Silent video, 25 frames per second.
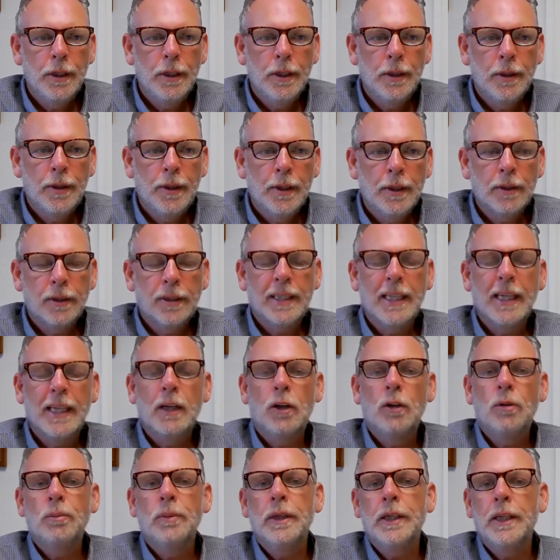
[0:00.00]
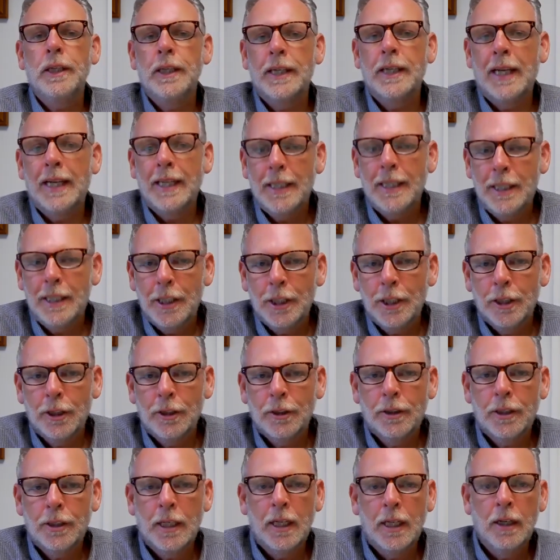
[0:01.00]
they'll tell me, and I
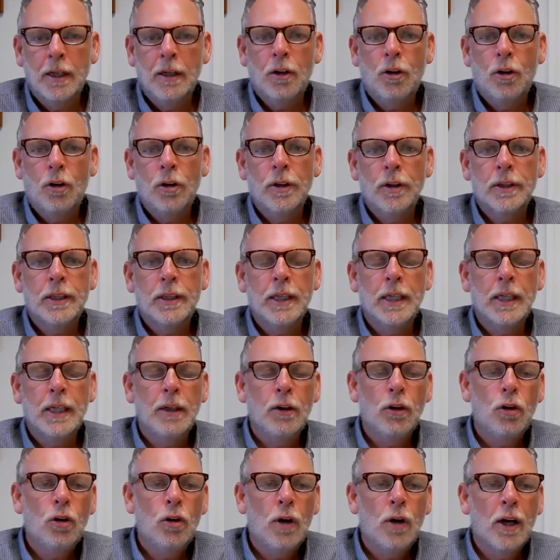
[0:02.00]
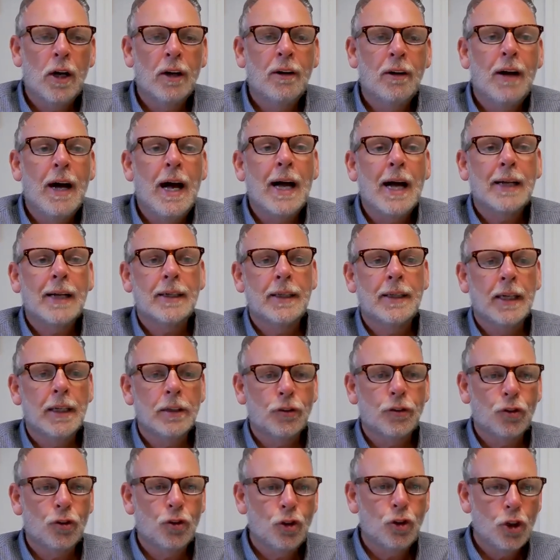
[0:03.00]
hear all the time, oh, our lock
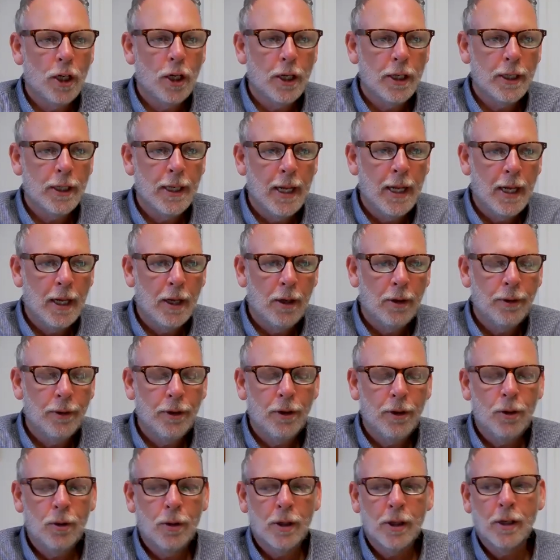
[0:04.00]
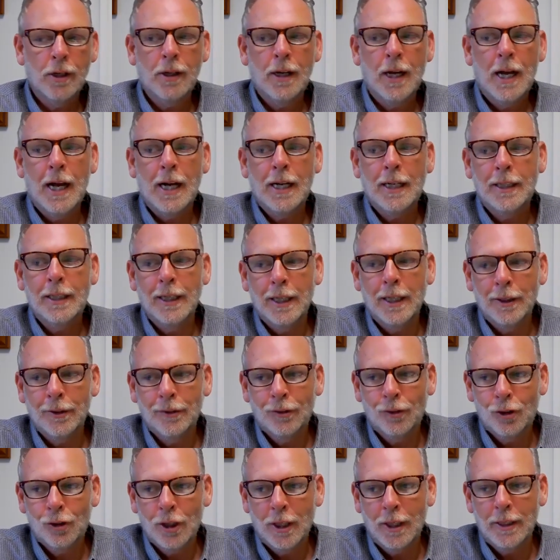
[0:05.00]
desk shut down. Oh, our lock desk
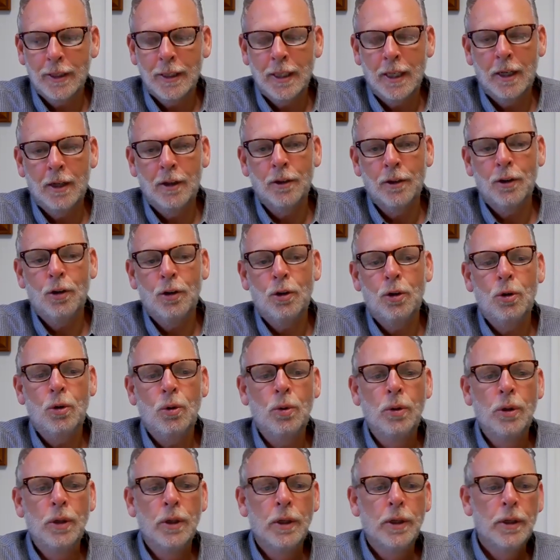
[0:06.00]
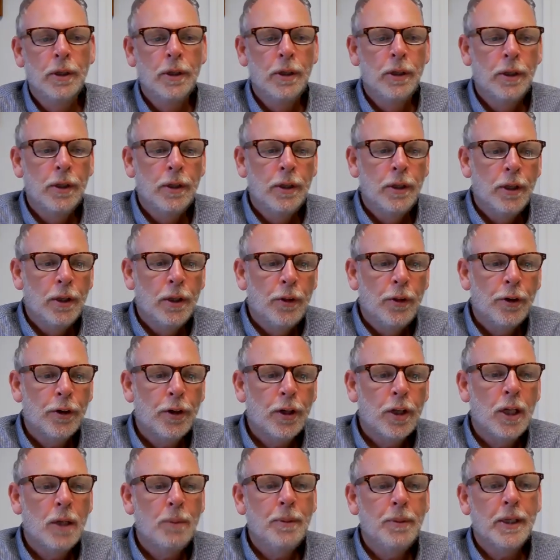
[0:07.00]
shut down. Oh, they're
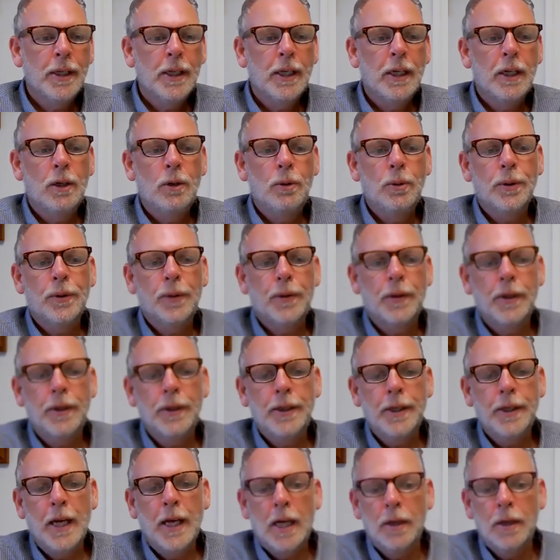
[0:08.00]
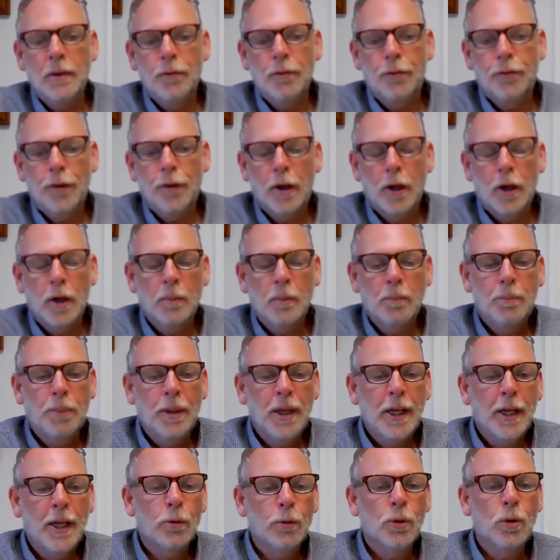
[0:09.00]
coming out with the non-farm
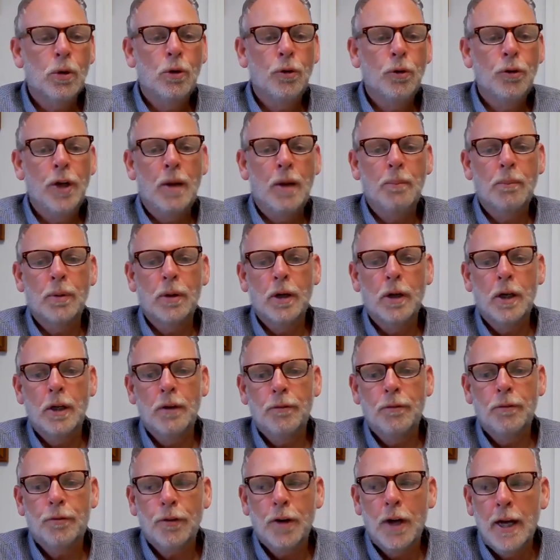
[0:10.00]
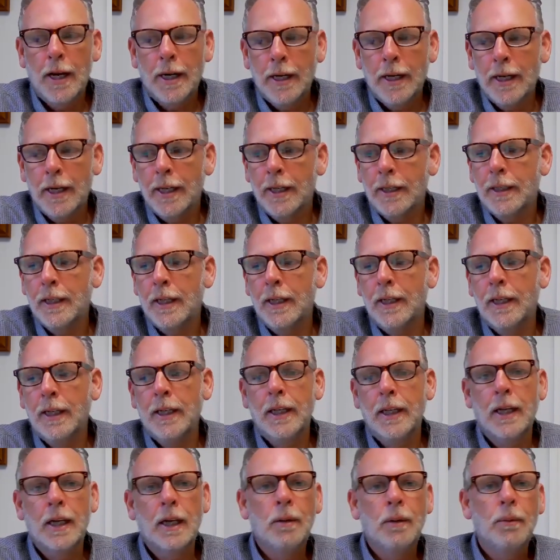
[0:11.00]
payroll number on Friday at 10
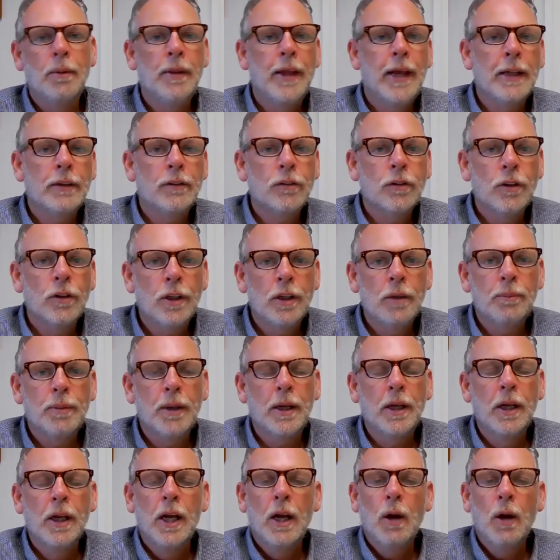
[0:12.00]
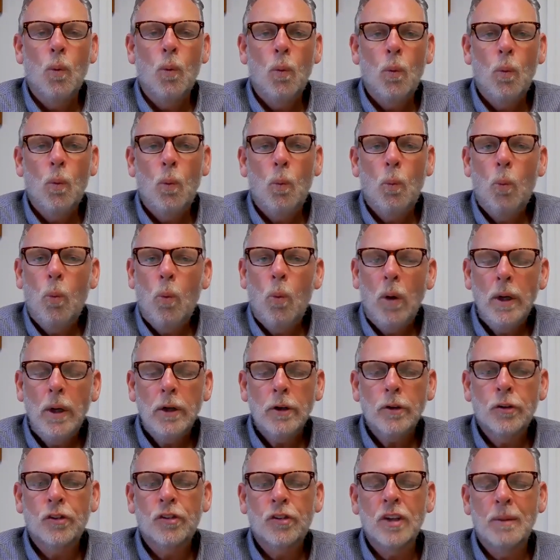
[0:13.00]
a.m., and that's going to impact. What
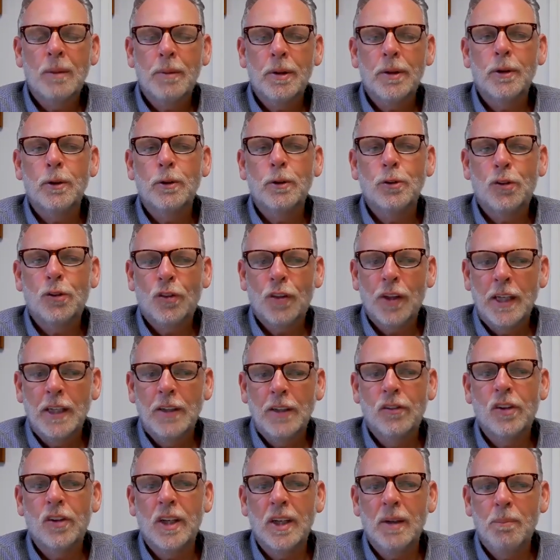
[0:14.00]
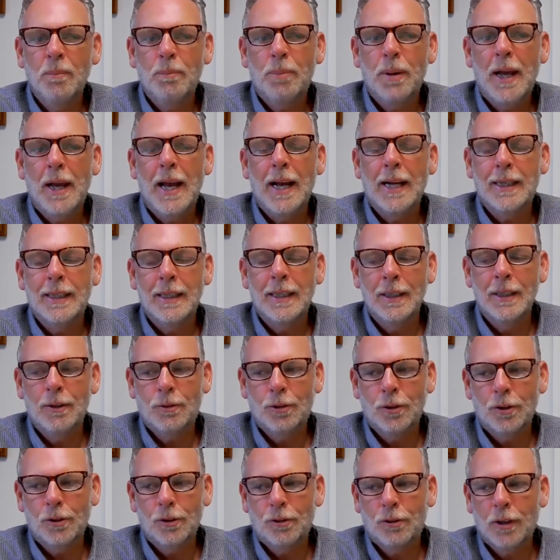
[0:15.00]
are some of those things that impact
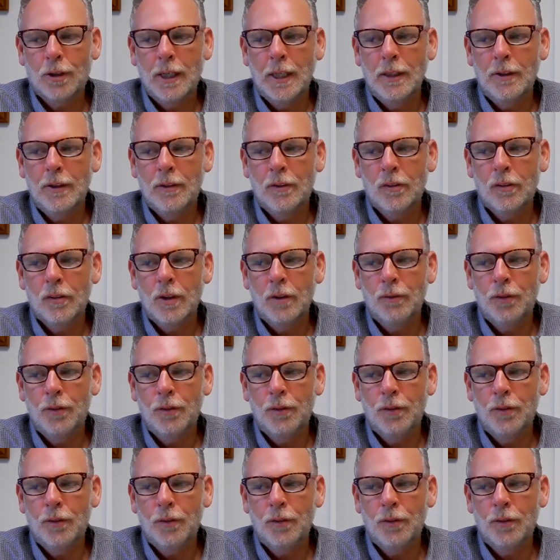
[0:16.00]
interest rates, if